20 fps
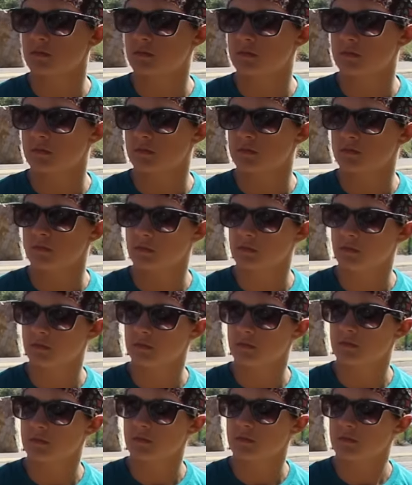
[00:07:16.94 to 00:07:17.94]

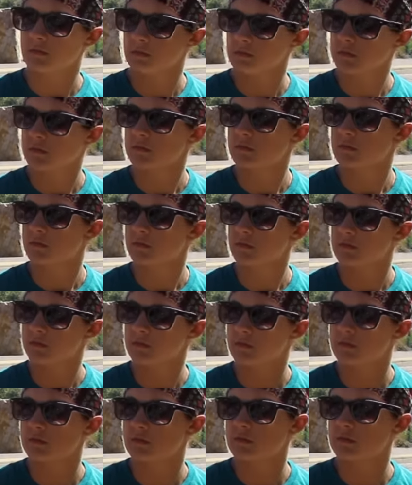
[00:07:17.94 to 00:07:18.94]

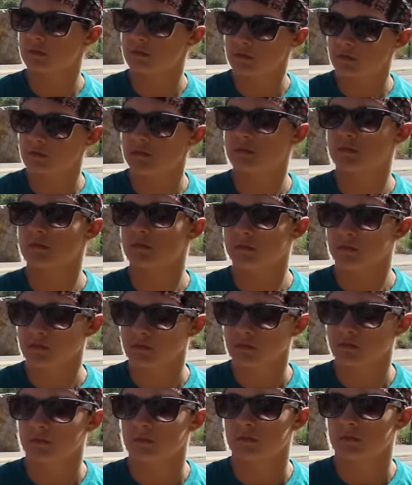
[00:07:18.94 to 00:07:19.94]

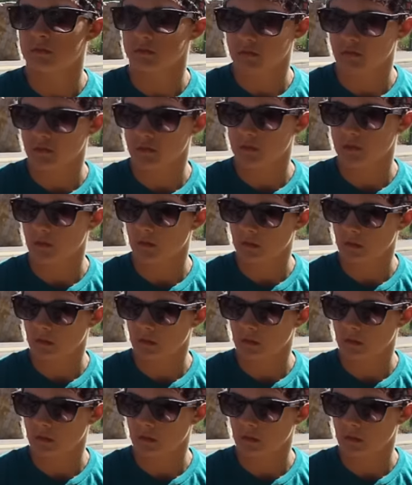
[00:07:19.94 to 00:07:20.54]
[no speech]